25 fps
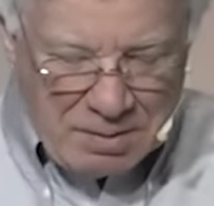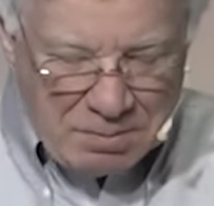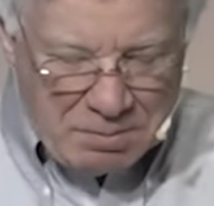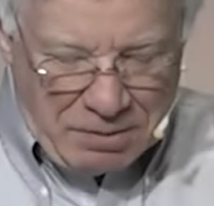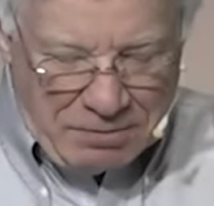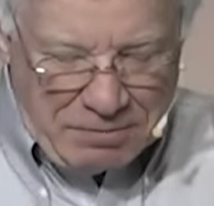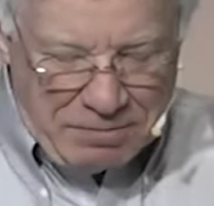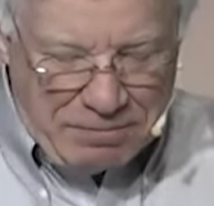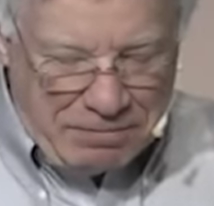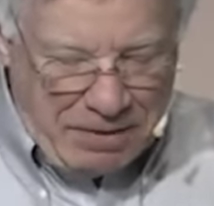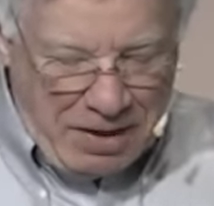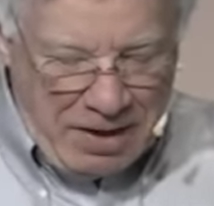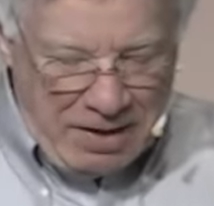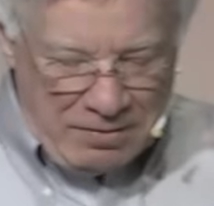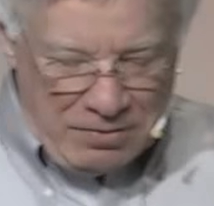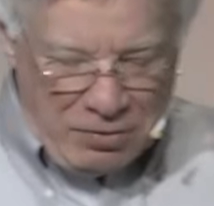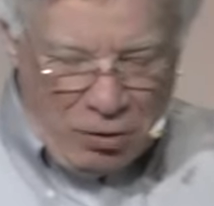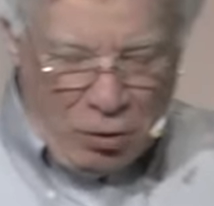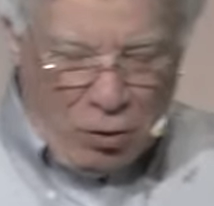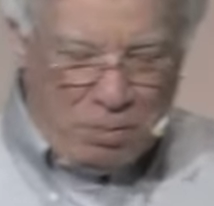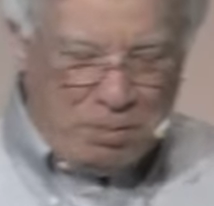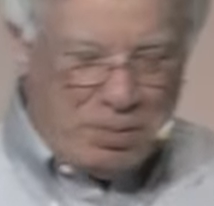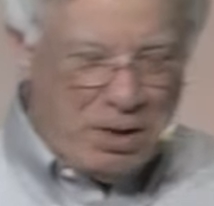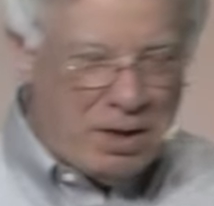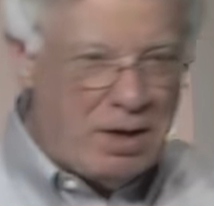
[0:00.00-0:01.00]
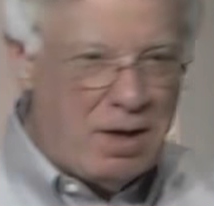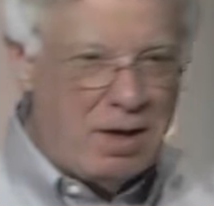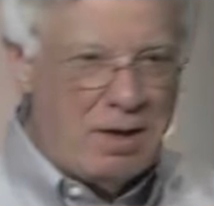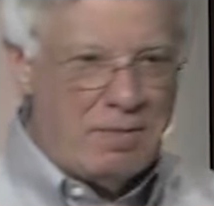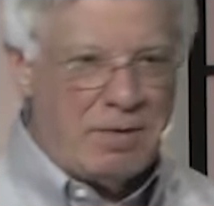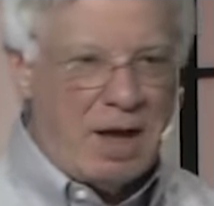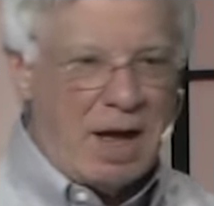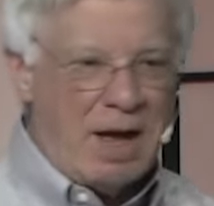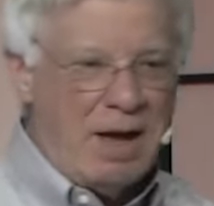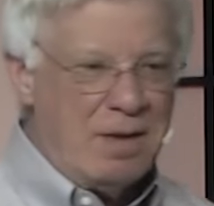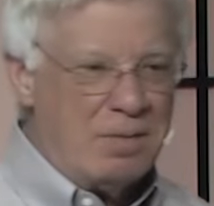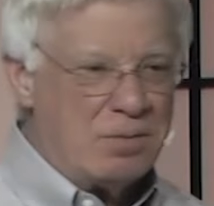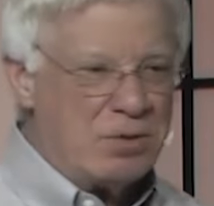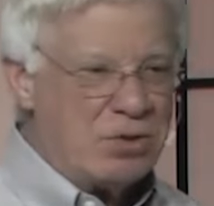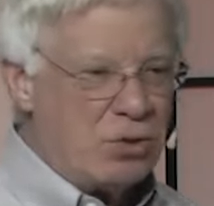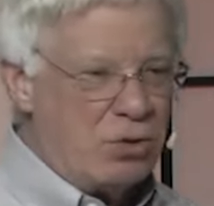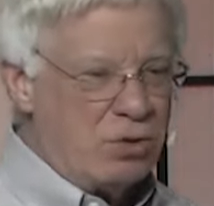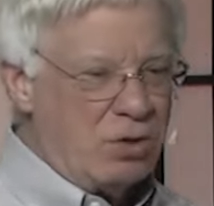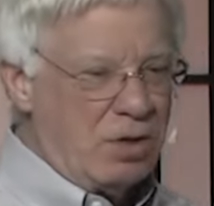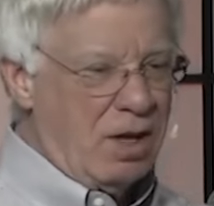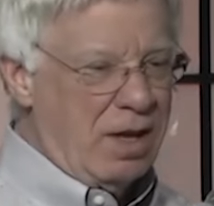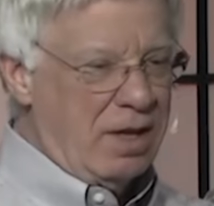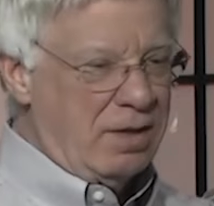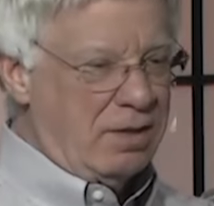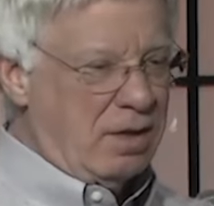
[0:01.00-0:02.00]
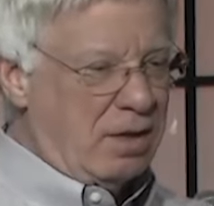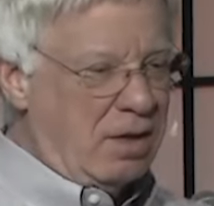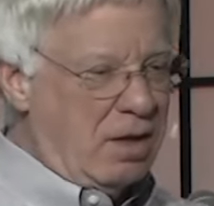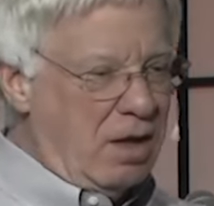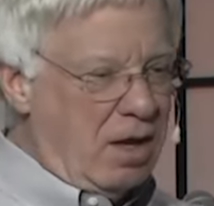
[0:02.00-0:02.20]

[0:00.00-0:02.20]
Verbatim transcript: But faith, hope, and love. I am so glad that